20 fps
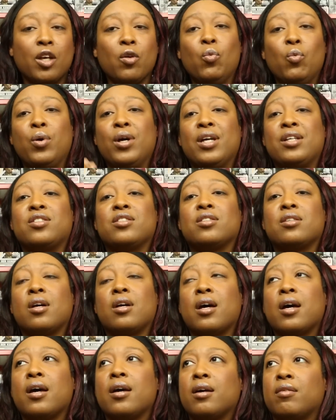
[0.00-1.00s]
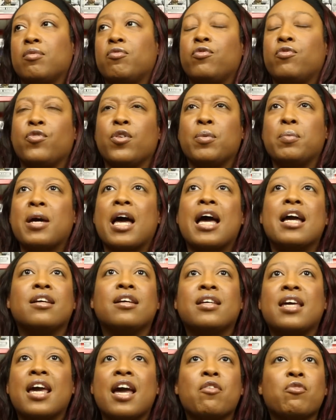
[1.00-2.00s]
which
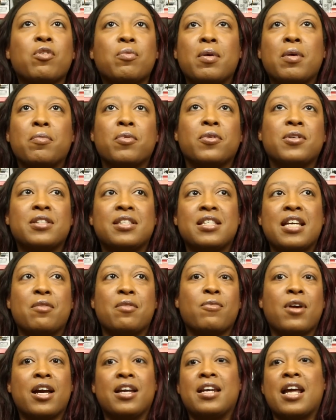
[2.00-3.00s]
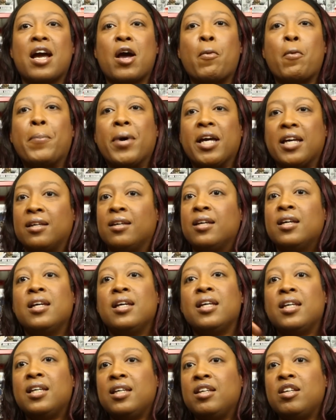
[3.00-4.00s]
I can't remember his name right now, but
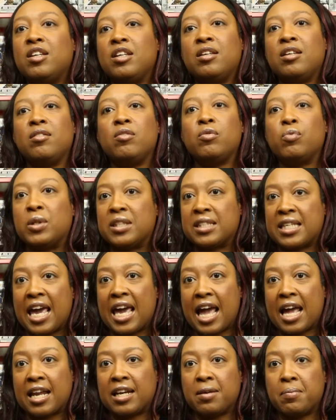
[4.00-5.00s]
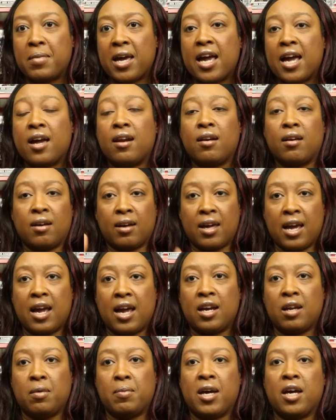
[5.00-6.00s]
he was Candyman in
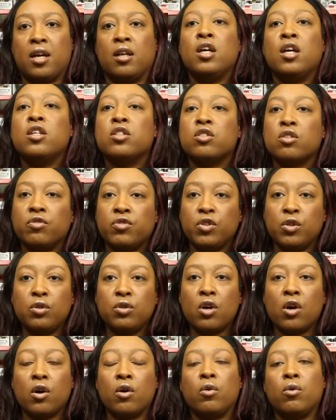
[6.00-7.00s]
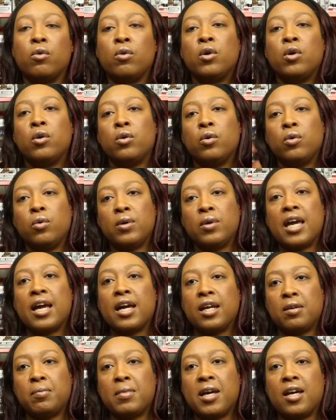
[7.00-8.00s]
Candyman. So if you know who
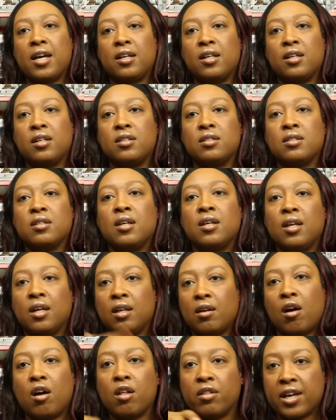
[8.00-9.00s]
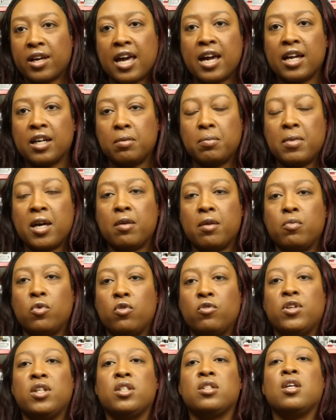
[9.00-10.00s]
Candyman is in all the Candyman
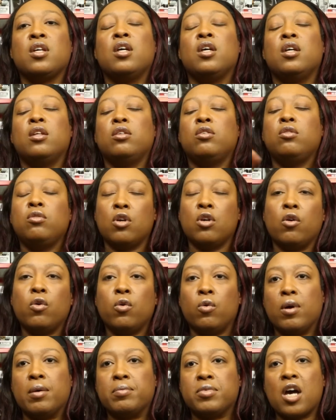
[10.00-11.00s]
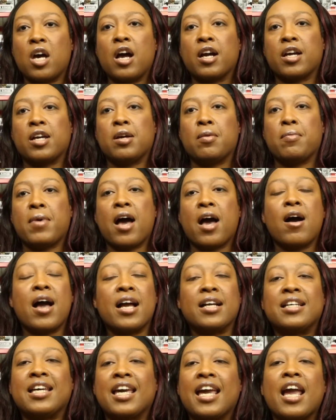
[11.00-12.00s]
movies, you know who I'm talking about.
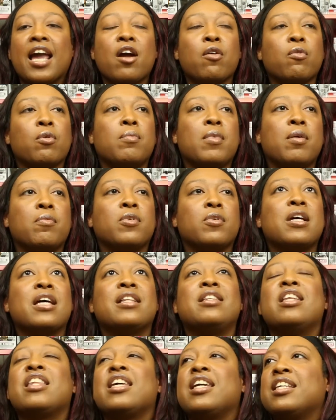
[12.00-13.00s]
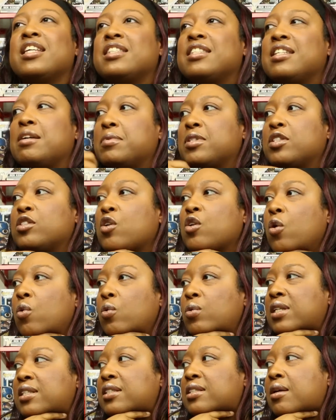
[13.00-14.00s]
I can't remember, I think his name is
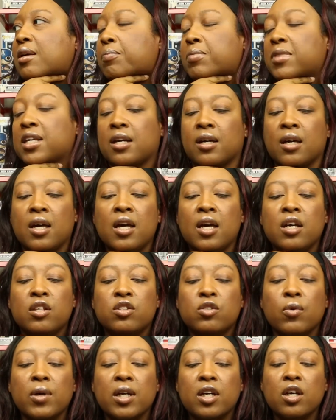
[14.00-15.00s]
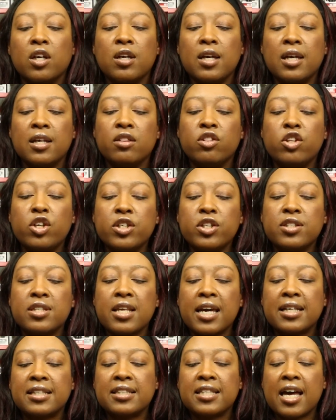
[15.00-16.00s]
Tony something. So it looks
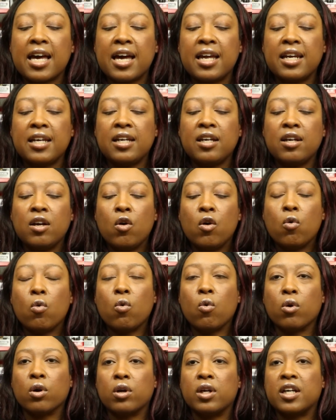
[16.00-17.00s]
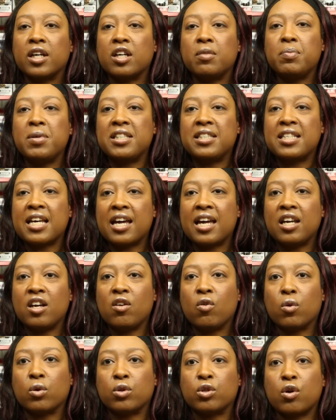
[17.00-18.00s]
like Teddy, or it could be
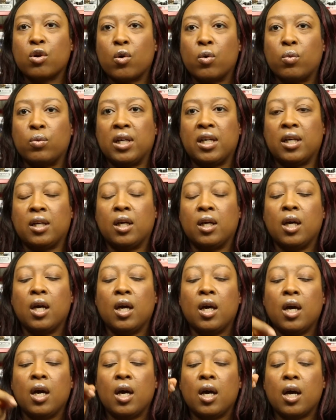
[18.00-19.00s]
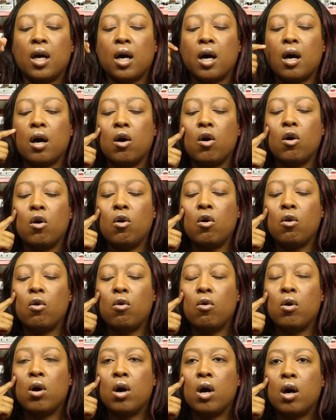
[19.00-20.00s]
Teddy or Tony.
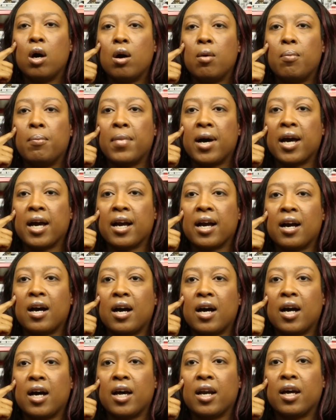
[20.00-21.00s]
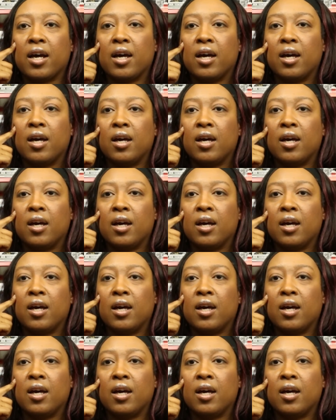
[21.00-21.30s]
Oh my God.